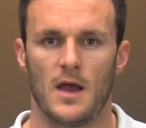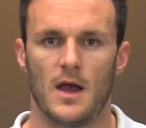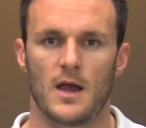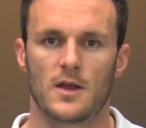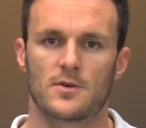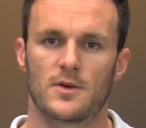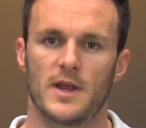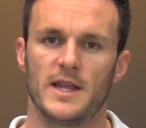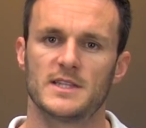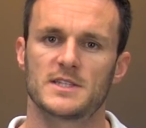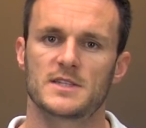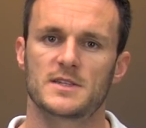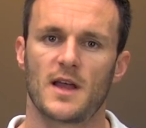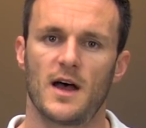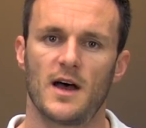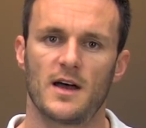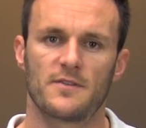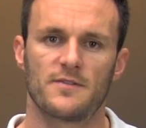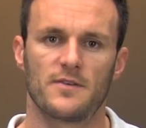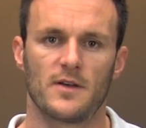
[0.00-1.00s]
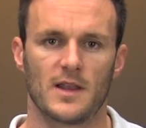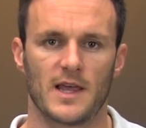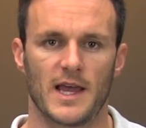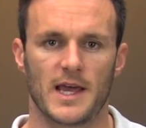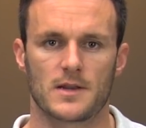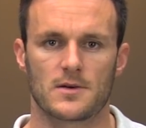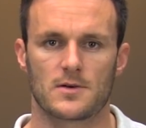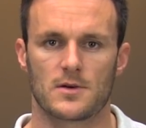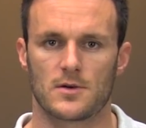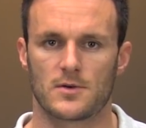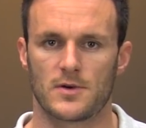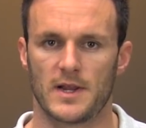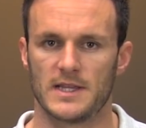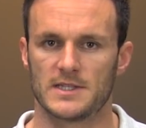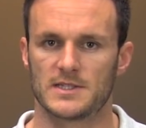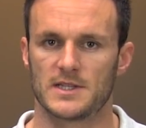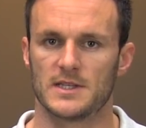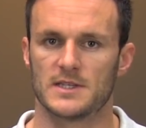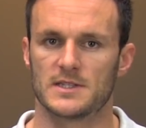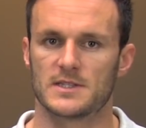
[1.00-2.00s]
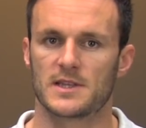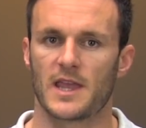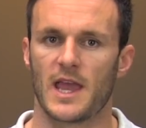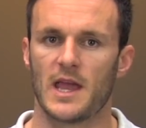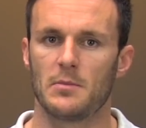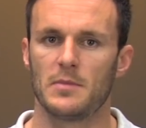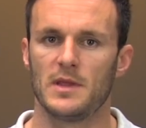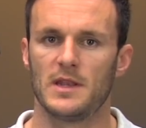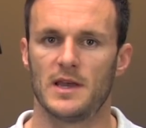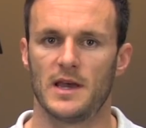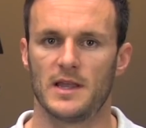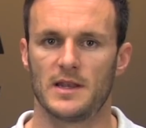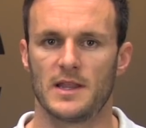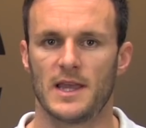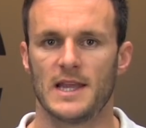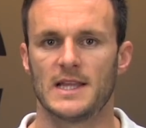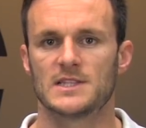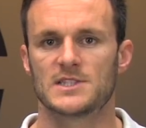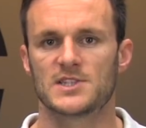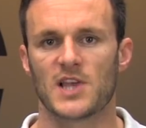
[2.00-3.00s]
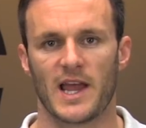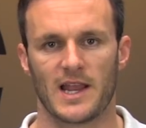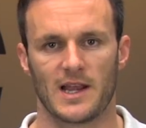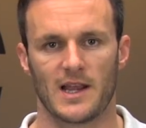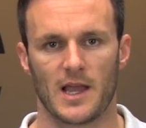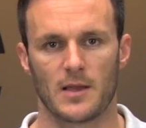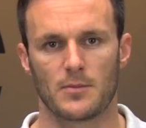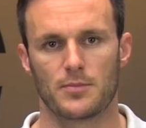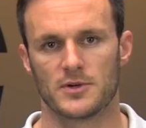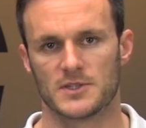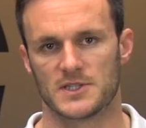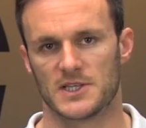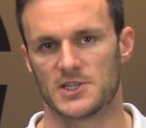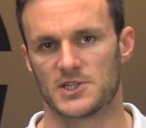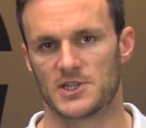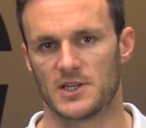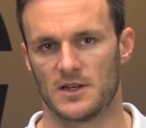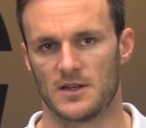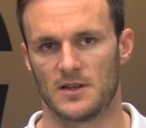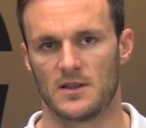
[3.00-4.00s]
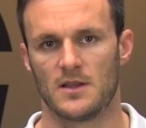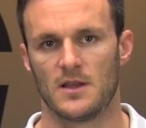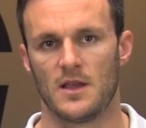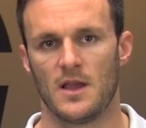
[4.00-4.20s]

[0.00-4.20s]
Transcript: A great start for lateral raises can be done in side-lying position.